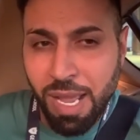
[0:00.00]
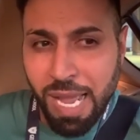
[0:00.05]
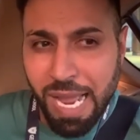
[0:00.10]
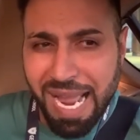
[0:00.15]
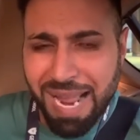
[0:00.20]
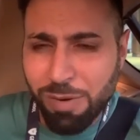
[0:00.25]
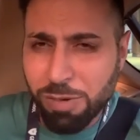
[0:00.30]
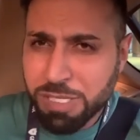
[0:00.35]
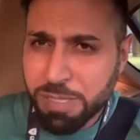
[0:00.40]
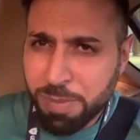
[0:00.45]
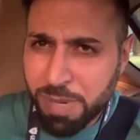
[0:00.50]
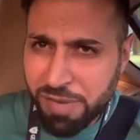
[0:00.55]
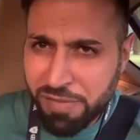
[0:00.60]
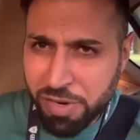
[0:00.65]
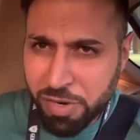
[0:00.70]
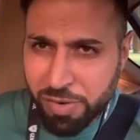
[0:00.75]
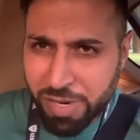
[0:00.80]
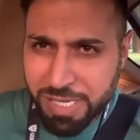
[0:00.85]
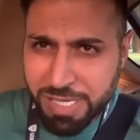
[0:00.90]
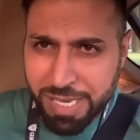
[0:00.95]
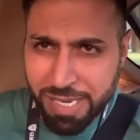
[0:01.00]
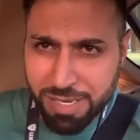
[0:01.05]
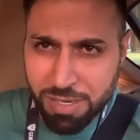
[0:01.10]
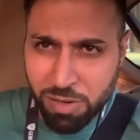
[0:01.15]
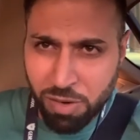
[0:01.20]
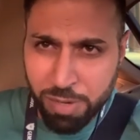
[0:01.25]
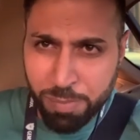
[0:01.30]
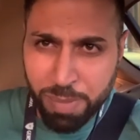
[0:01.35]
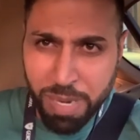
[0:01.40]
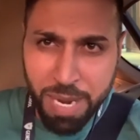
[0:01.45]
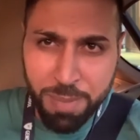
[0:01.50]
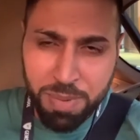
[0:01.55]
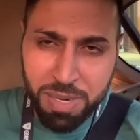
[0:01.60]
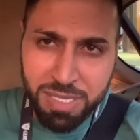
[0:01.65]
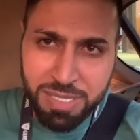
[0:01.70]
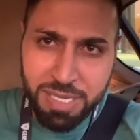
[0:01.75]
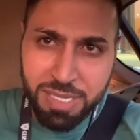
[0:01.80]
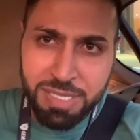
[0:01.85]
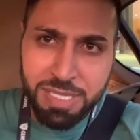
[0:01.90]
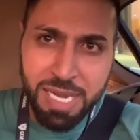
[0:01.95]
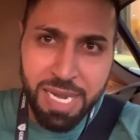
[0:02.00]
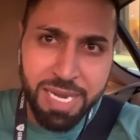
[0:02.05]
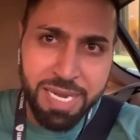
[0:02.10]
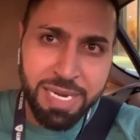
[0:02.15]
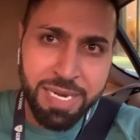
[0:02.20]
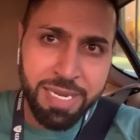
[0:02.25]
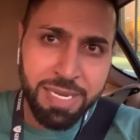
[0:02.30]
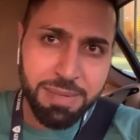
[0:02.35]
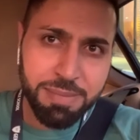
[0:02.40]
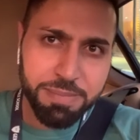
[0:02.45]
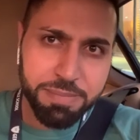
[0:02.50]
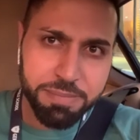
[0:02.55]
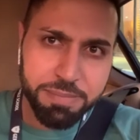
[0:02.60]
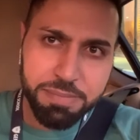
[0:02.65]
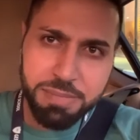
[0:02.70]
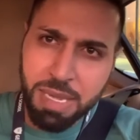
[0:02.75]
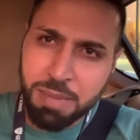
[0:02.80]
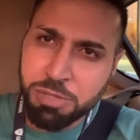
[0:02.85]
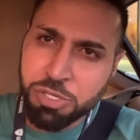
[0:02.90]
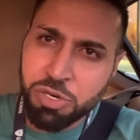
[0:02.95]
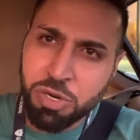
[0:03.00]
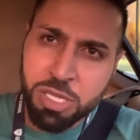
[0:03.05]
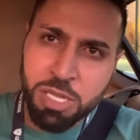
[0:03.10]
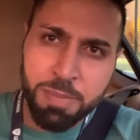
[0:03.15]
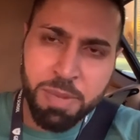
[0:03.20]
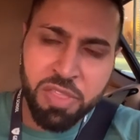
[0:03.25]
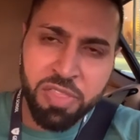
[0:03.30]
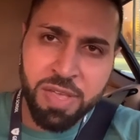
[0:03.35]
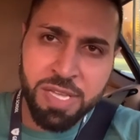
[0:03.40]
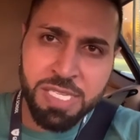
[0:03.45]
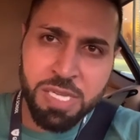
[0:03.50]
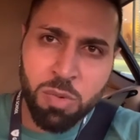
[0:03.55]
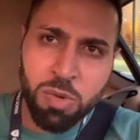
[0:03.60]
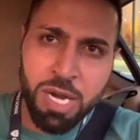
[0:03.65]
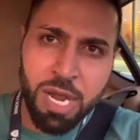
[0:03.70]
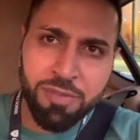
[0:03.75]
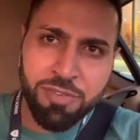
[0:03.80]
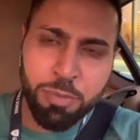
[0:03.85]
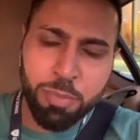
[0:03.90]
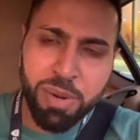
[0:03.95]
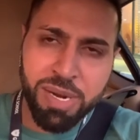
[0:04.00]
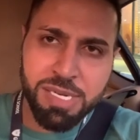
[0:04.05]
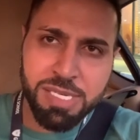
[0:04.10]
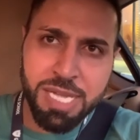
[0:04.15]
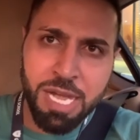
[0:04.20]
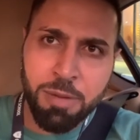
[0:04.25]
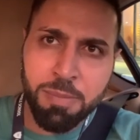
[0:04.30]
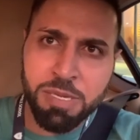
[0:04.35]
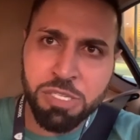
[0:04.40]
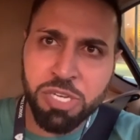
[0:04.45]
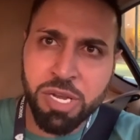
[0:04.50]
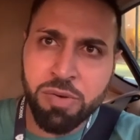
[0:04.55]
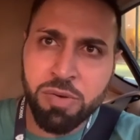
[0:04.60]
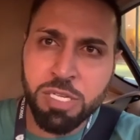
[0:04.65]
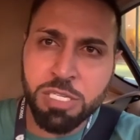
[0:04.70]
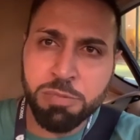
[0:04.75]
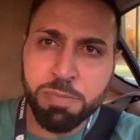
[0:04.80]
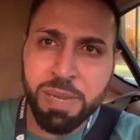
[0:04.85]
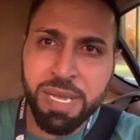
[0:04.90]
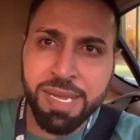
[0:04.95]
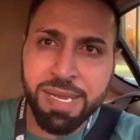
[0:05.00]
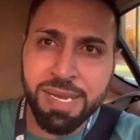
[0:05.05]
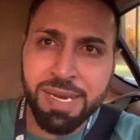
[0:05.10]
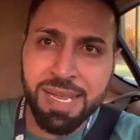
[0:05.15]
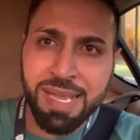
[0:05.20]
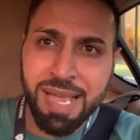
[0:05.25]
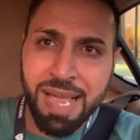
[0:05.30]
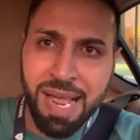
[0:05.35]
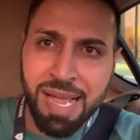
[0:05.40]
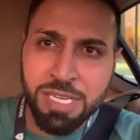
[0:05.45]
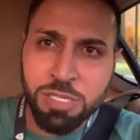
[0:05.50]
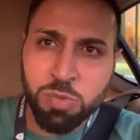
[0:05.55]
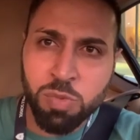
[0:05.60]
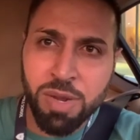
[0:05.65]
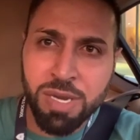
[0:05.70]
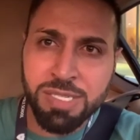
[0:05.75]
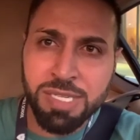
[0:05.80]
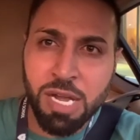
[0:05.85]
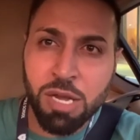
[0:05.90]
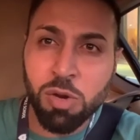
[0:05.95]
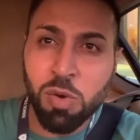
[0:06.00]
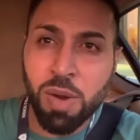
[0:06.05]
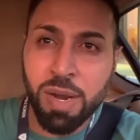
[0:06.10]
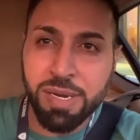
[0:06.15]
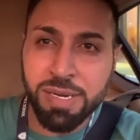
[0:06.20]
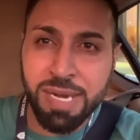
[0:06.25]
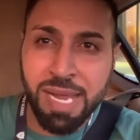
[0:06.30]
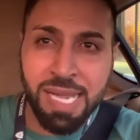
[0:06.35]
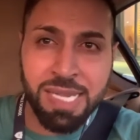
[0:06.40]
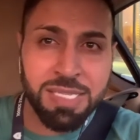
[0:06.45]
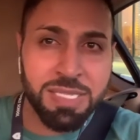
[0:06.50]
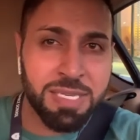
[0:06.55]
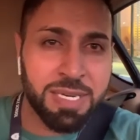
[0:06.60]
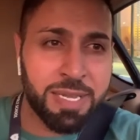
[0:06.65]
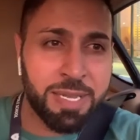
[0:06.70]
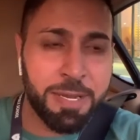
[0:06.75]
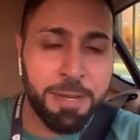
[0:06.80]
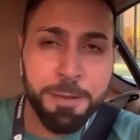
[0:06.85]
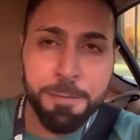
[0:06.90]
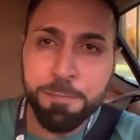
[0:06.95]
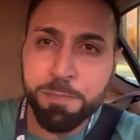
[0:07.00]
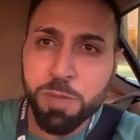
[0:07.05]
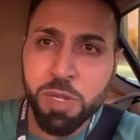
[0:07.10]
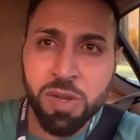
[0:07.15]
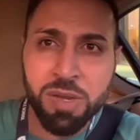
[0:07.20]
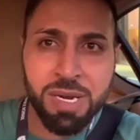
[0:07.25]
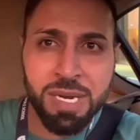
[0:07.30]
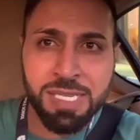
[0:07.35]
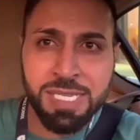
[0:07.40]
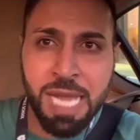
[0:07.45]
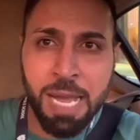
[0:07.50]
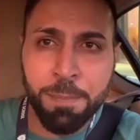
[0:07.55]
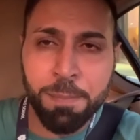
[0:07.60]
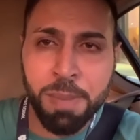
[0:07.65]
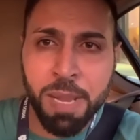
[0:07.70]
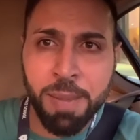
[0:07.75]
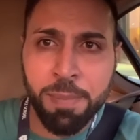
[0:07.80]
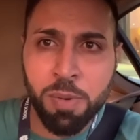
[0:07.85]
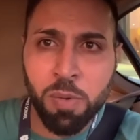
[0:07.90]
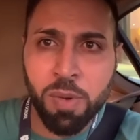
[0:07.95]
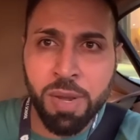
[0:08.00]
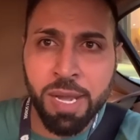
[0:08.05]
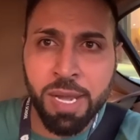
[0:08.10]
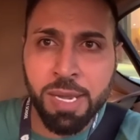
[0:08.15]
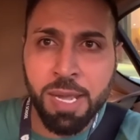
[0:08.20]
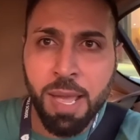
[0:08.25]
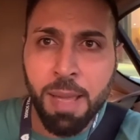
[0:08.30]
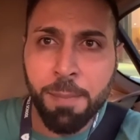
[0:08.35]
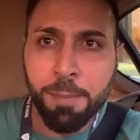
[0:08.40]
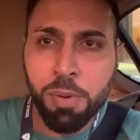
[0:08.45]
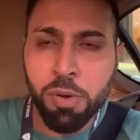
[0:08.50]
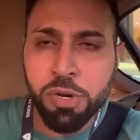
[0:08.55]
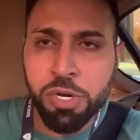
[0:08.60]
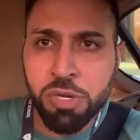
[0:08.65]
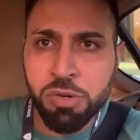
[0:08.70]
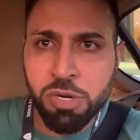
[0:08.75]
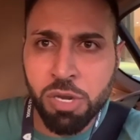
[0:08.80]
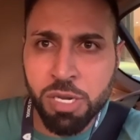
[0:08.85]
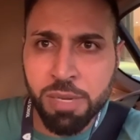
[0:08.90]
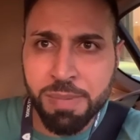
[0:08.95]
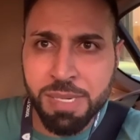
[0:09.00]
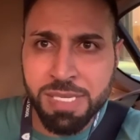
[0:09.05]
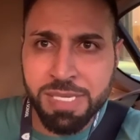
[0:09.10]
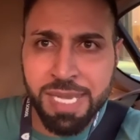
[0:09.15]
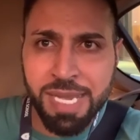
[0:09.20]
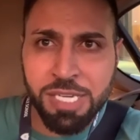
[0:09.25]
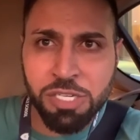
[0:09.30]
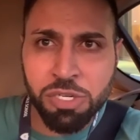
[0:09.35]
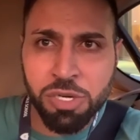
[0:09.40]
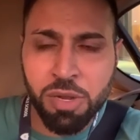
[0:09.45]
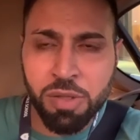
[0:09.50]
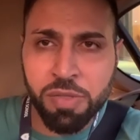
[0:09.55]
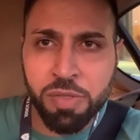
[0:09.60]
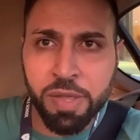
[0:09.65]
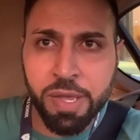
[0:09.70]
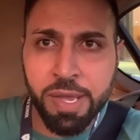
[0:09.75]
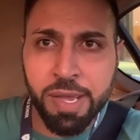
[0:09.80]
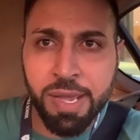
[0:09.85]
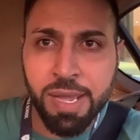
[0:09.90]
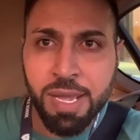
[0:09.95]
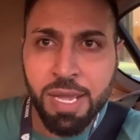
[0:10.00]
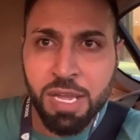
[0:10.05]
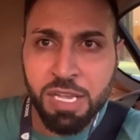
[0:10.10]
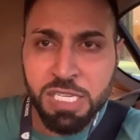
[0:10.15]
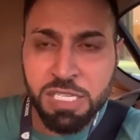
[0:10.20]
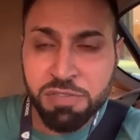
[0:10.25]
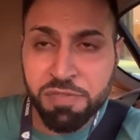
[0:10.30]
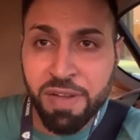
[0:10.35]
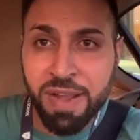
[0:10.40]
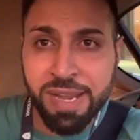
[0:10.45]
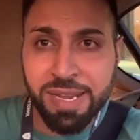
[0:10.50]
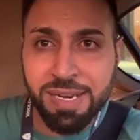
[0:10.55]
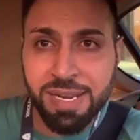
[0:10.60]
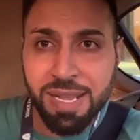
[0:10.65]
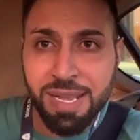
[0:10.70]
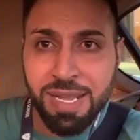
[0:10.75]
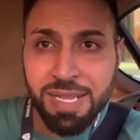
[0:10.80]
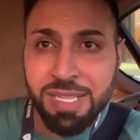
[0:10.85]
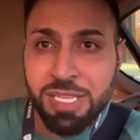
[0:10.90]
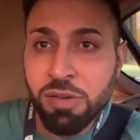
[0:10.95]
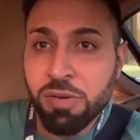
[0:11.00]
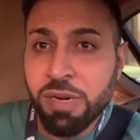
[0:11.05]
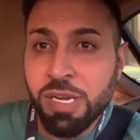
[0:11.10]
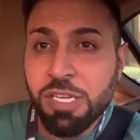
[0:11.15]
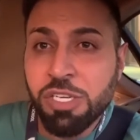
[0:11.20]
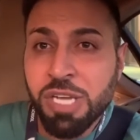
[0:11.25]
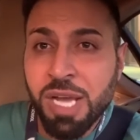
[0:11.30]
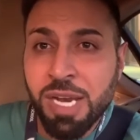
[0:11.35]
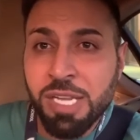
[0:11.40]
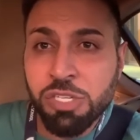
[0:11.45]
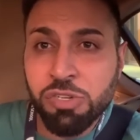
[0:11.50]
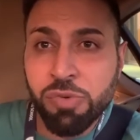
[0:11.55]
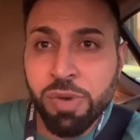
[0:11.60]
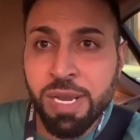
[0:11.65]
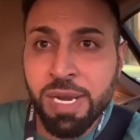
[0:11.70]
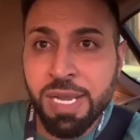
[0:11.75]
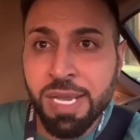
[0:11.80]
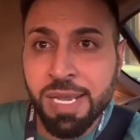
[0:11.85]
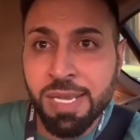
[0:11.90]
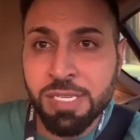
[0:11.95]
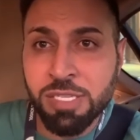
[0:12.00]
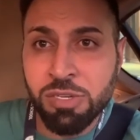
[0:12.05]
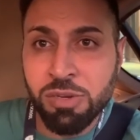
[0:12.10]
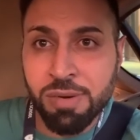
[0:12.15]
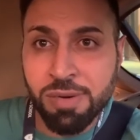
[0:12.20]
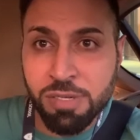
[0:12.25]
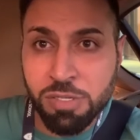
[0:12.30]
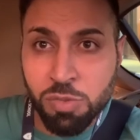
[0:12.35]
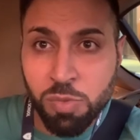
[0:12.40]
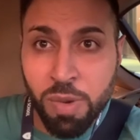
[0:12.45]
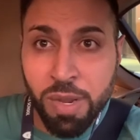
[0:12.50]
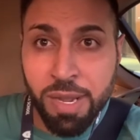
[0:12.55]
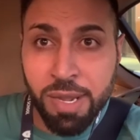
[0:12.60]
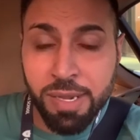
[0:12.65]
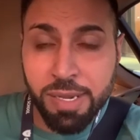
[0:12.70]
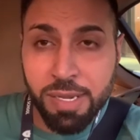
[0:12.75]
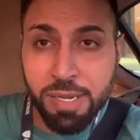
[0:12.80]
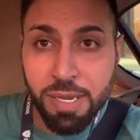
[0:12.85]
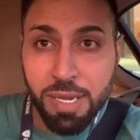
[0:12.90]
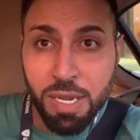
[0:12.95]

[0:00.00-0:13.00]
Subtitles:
I was a bit of a critic going paperless entirely. I'm sure there'll be things that we'll have to print out, but generally speaking, it has worked out quite nicely. You can adapt paperwork, put new documentation on there, it's fine. The only challenge really is students' work.